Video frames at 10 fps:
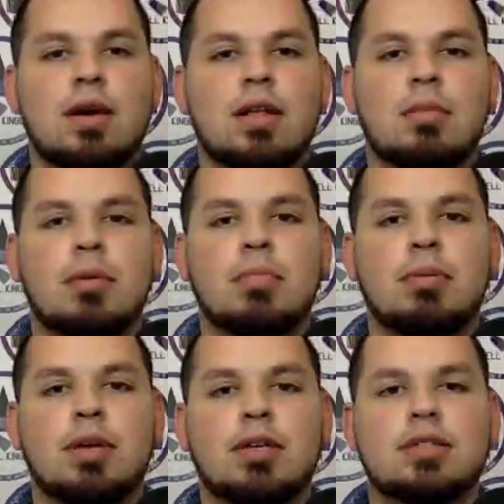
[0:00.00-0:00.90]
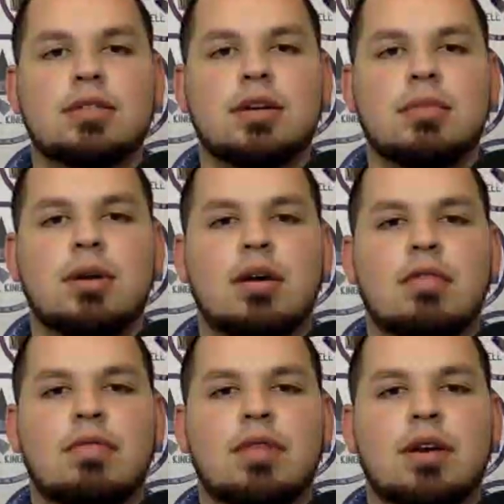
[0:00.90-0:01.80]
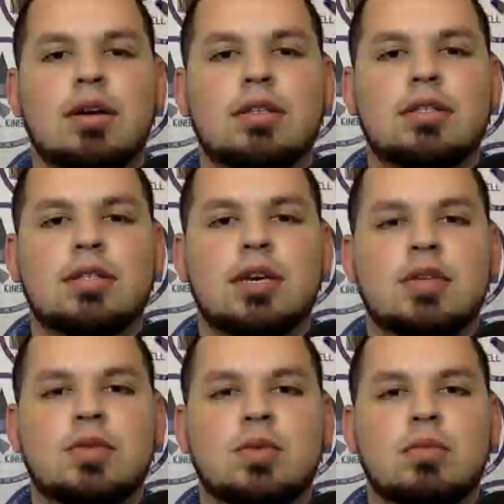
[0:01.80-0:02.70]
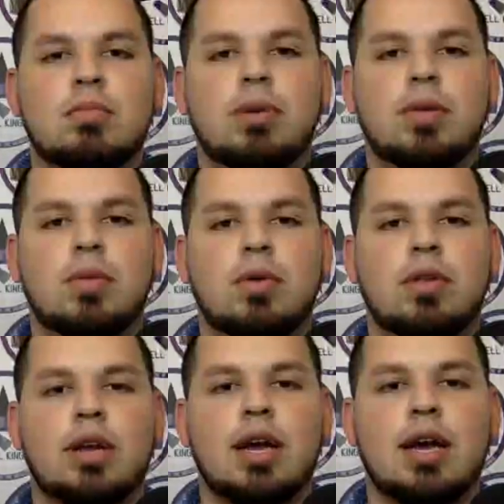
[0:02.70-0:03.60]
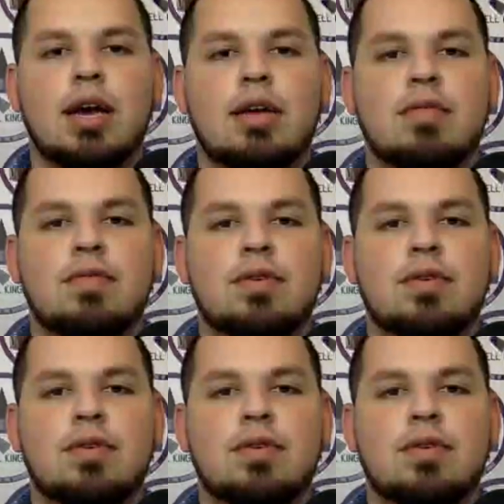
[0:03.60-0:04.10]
Let me play some of the schedule B-roll that I have